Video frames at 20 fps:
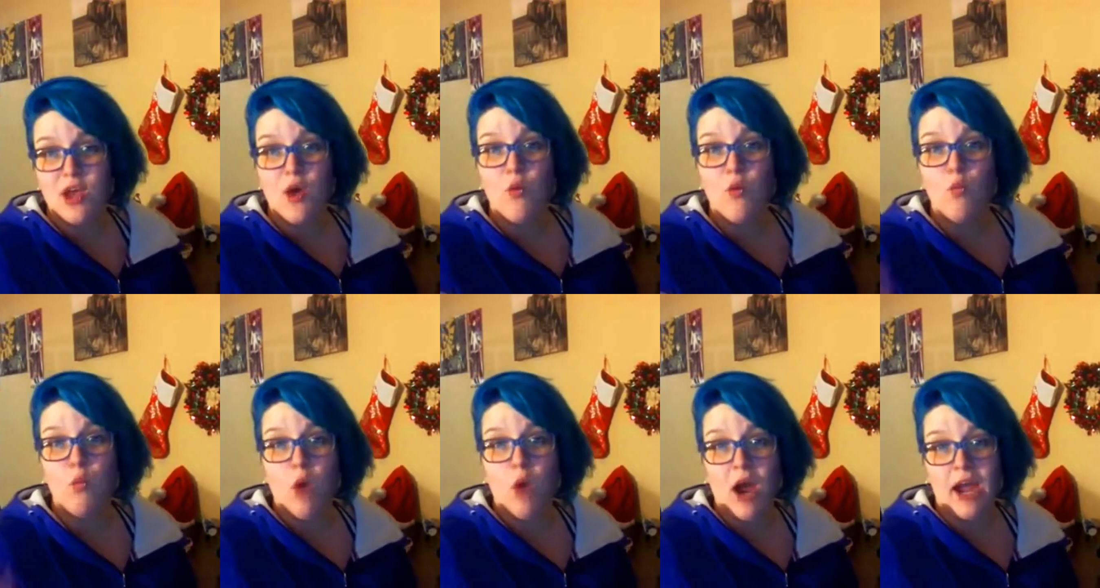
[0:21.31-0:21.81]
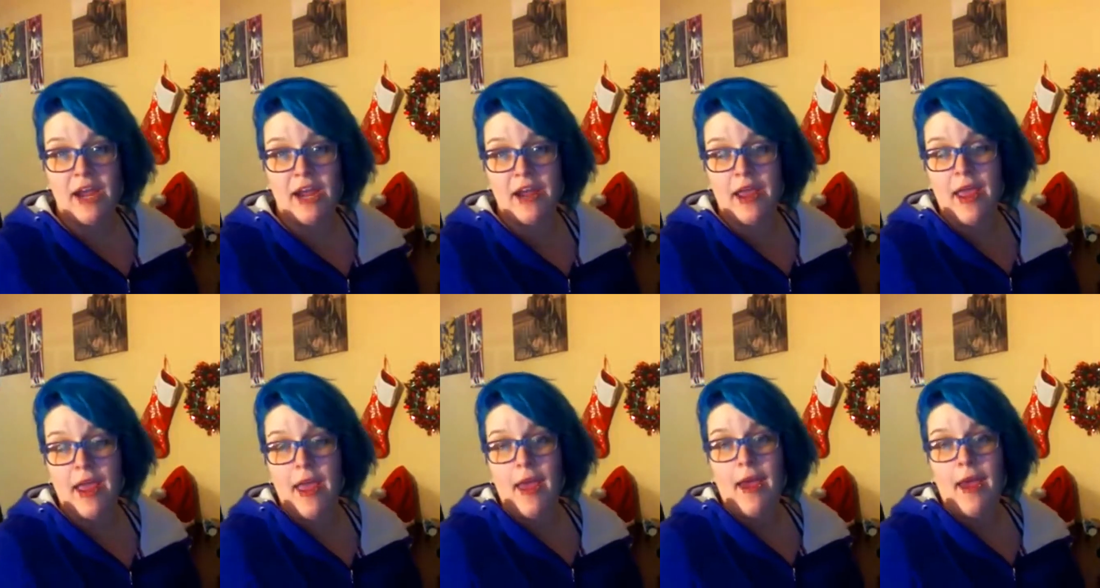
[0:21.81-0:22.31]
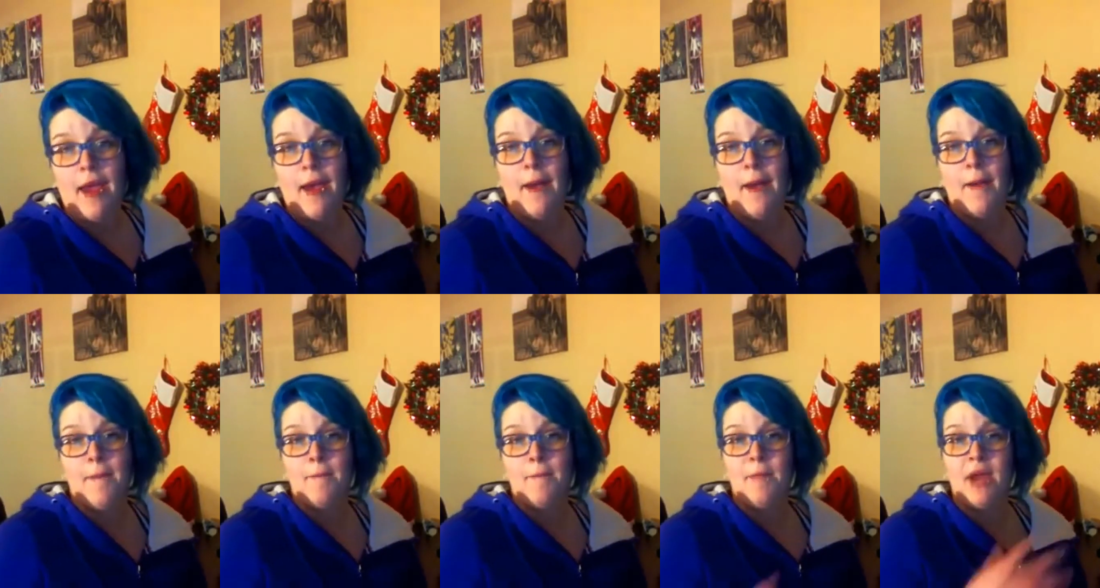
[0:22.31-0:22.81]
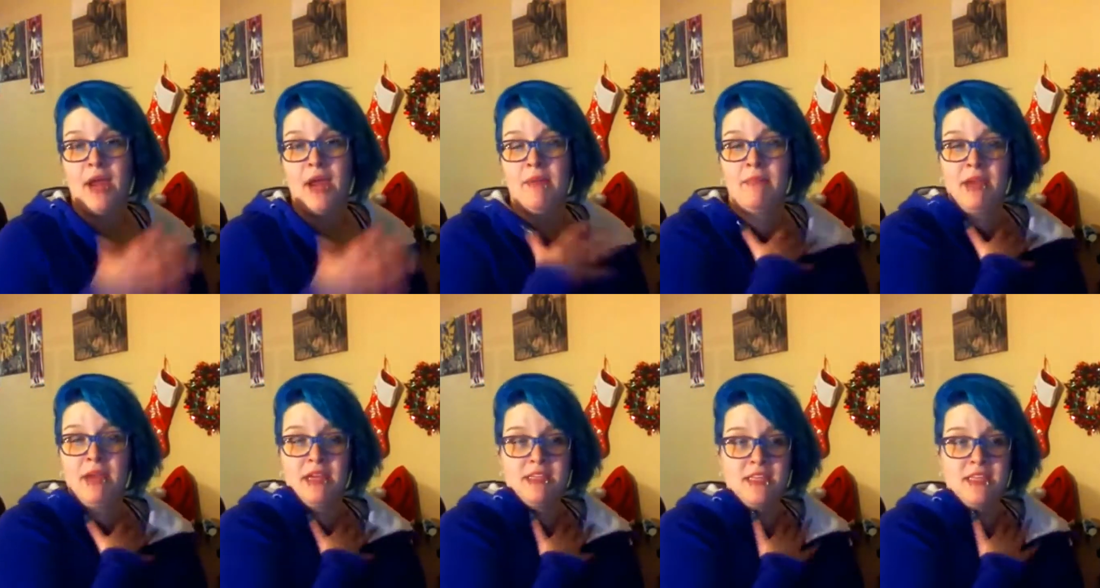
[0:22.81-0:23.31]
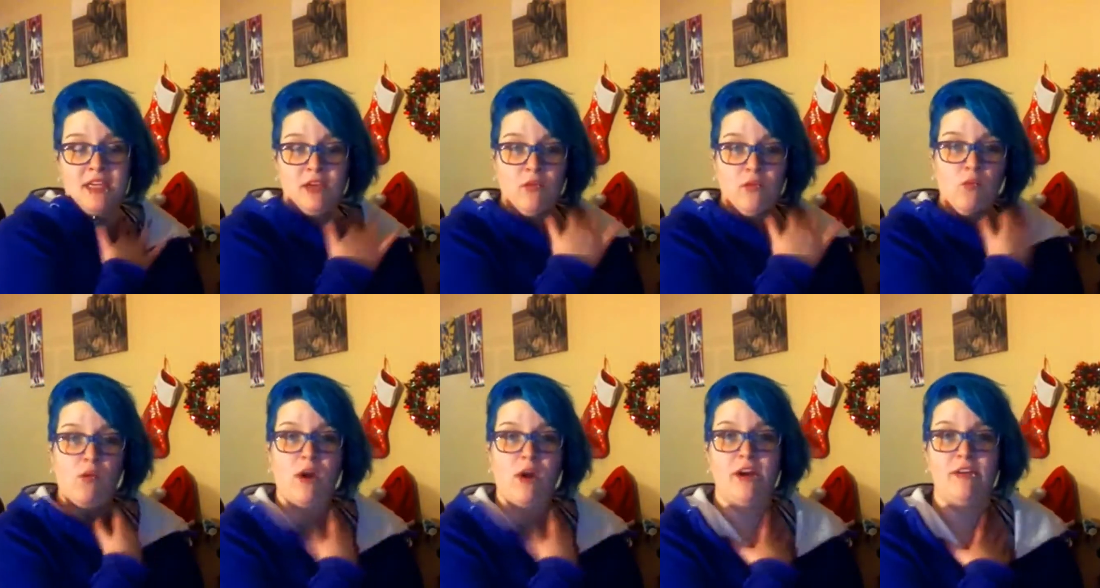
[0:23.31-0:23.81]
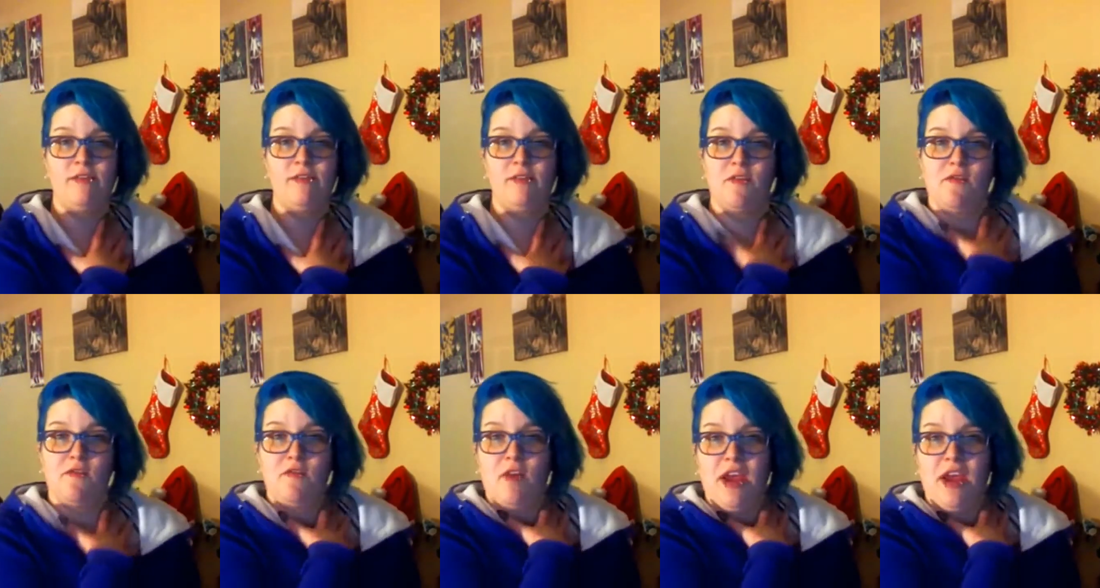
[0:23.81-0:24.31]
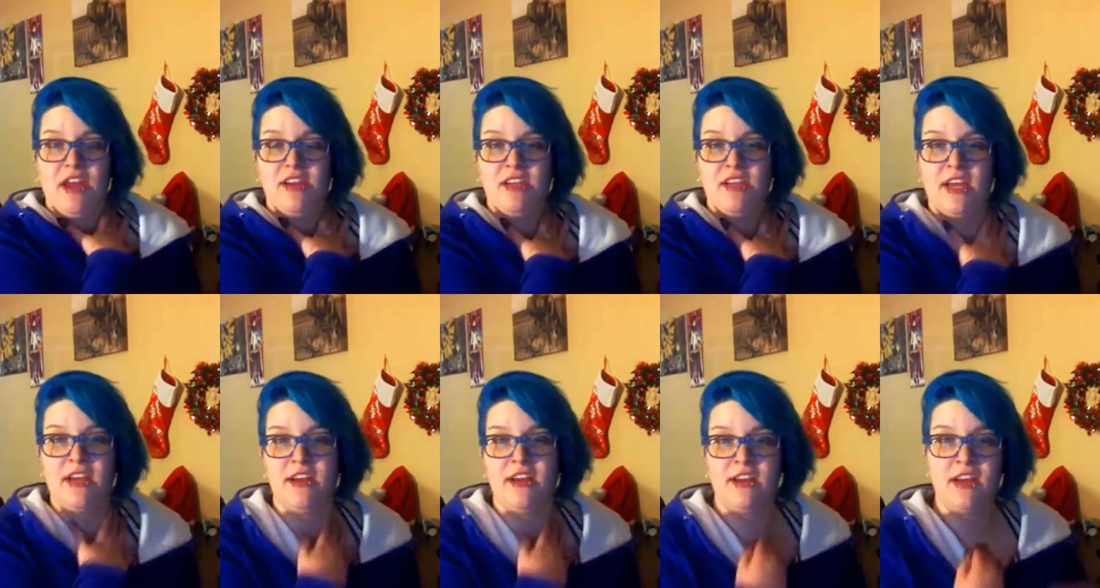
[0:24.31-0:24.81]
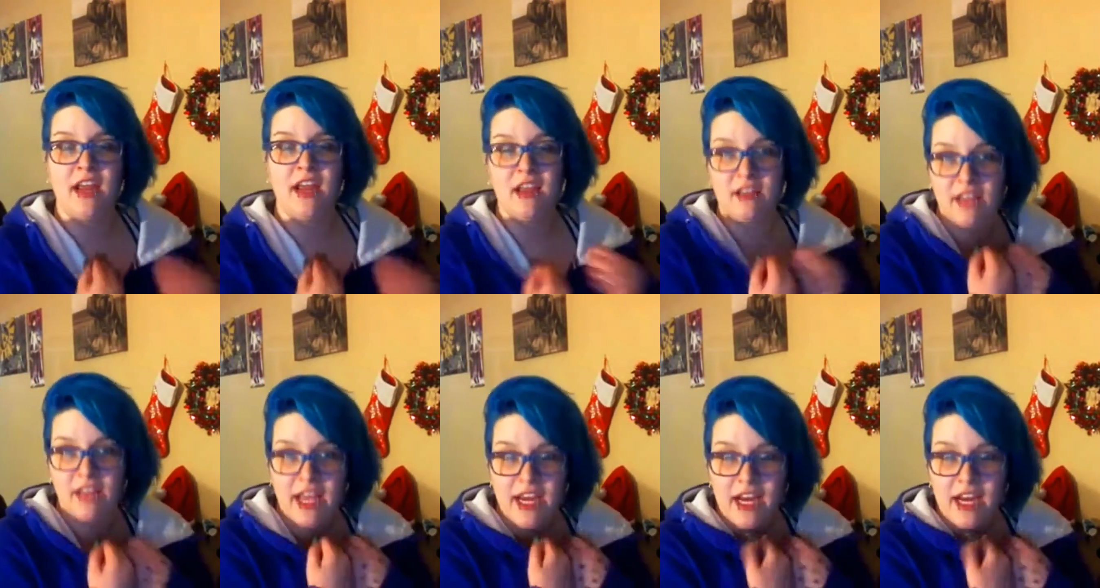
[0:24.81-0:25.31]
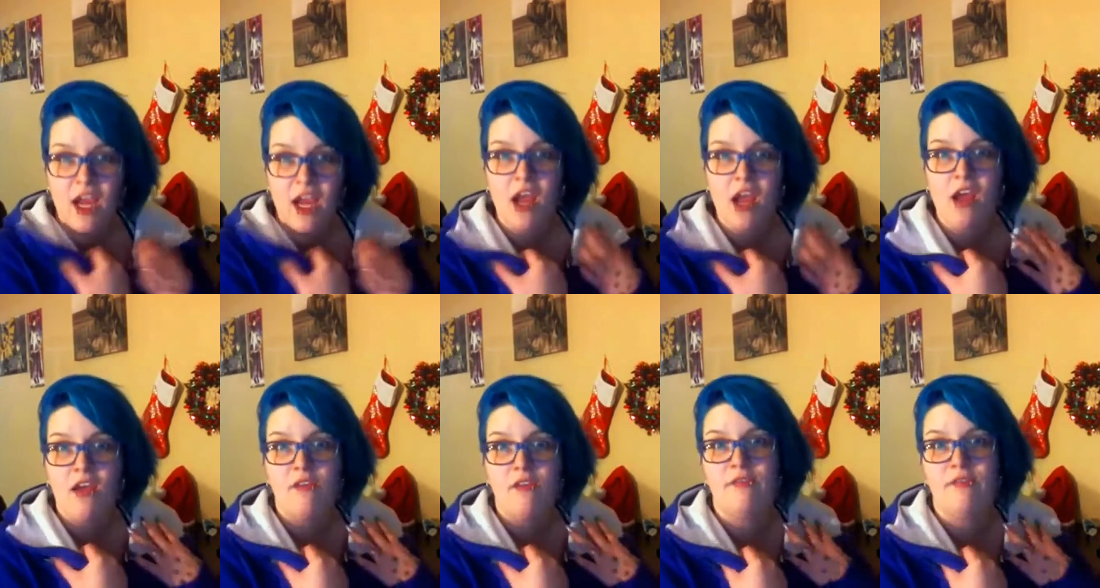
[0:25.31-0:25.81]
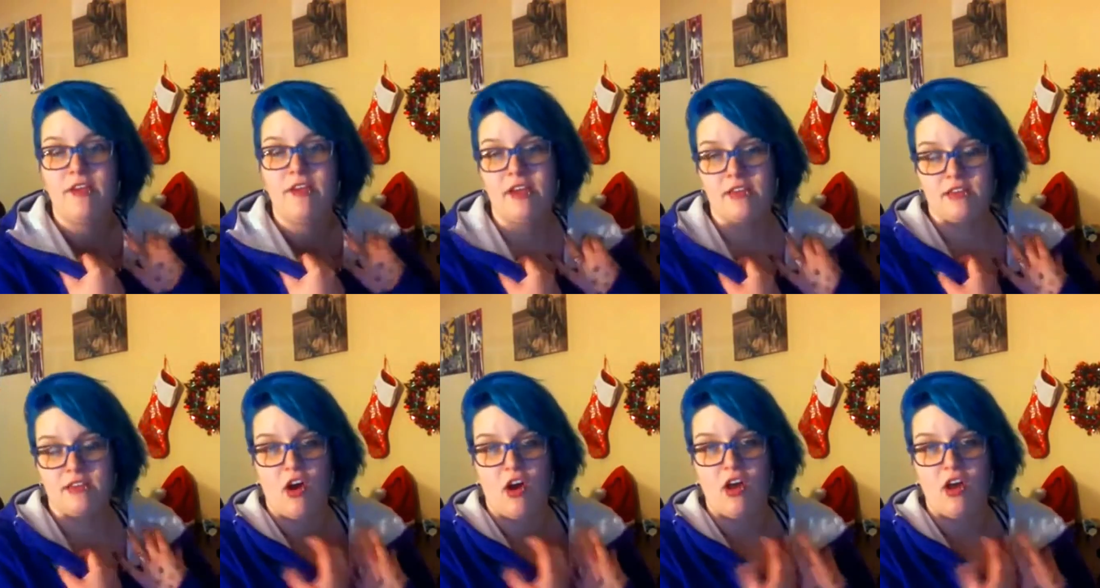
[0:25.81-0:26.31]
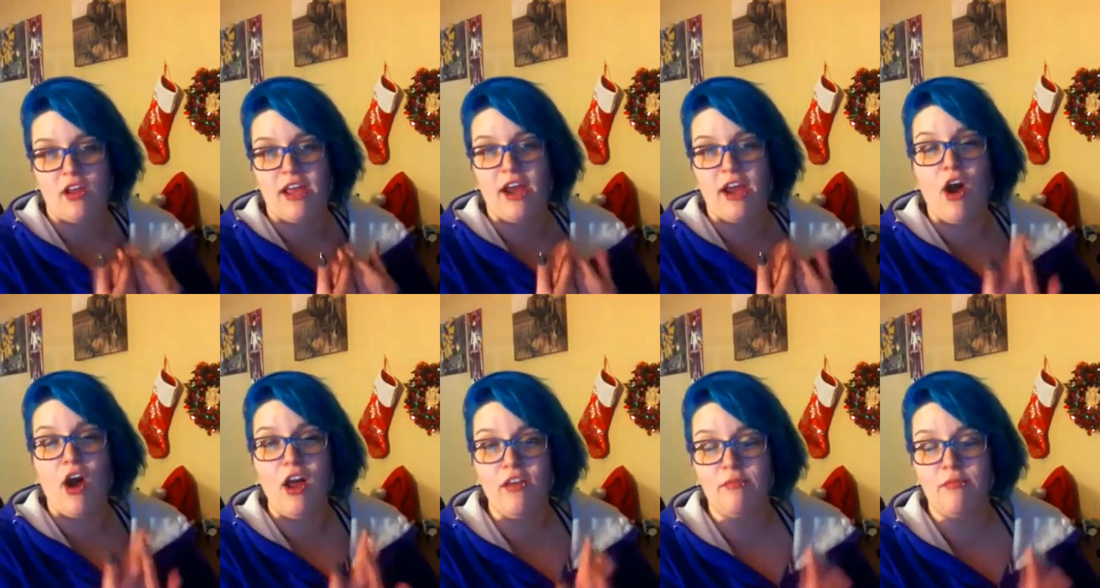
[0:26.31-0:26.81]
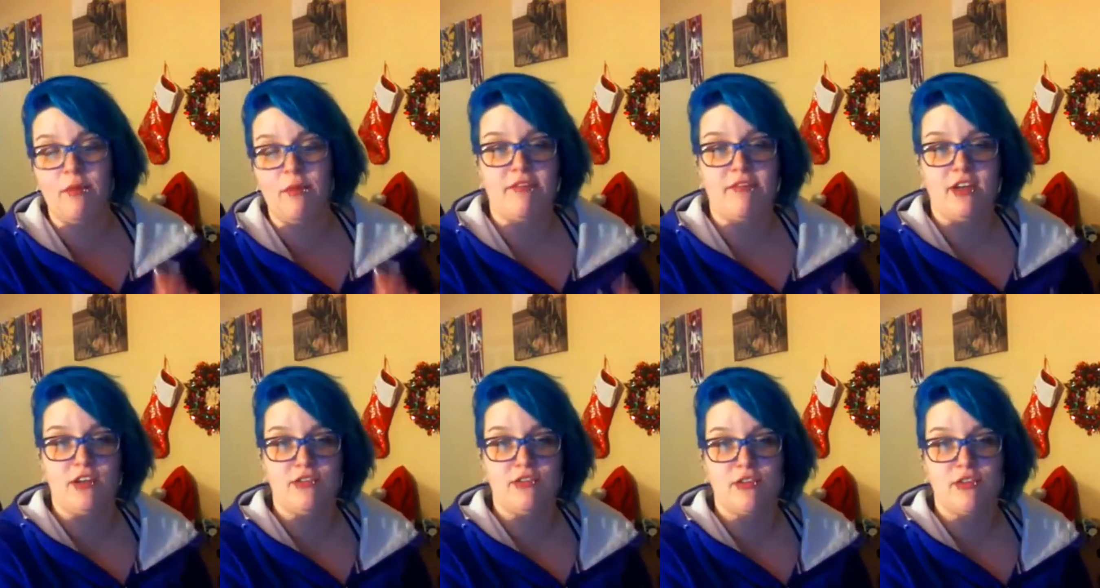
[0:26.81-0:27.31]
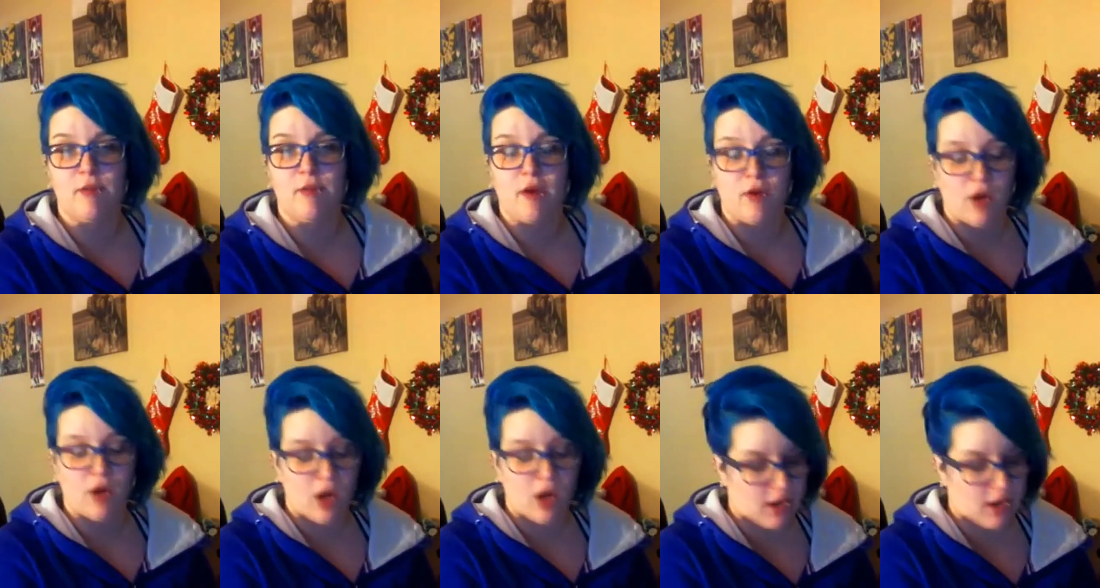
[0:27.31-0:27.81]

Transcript: One, my amazing, wonderful friend and nail lady feels like all of my videos are about her,